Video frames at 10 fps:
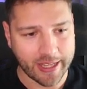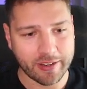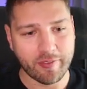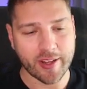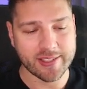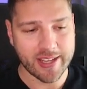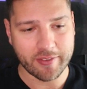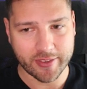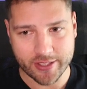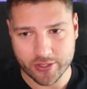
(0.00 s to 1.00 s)
And if I
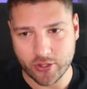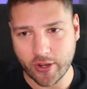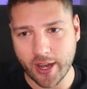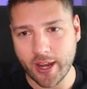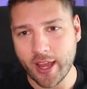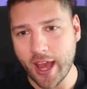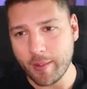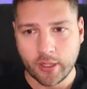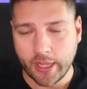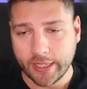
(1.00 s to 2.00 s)
save this, okay?
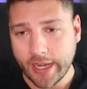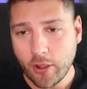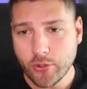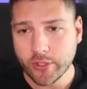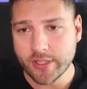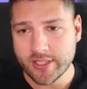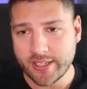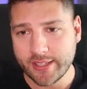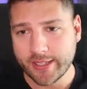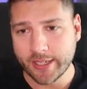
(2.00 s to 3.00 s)
And now you can see
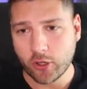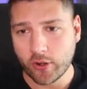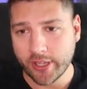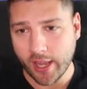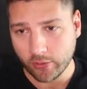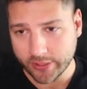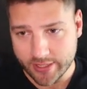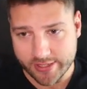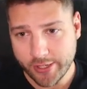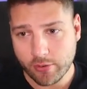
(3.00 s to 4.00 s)
that our count is
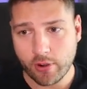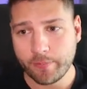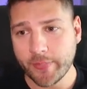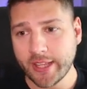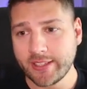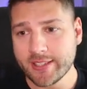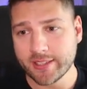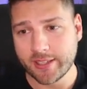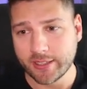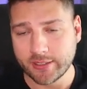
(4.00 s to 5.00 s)
zero and the
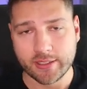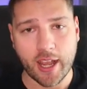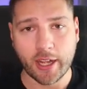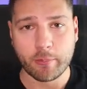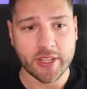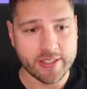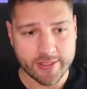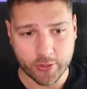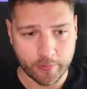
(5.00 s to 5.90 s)
selected item is zero.